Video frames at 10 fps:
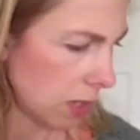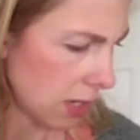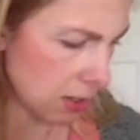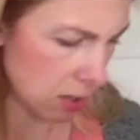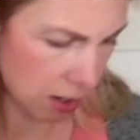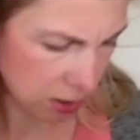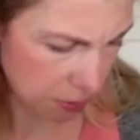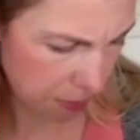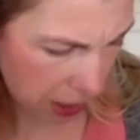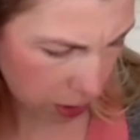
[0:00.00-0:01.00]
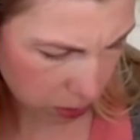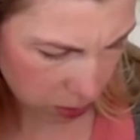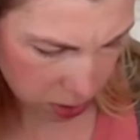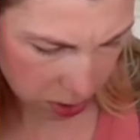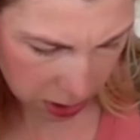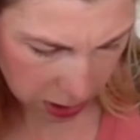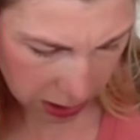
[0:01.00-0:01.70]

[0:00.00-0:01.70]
that talked about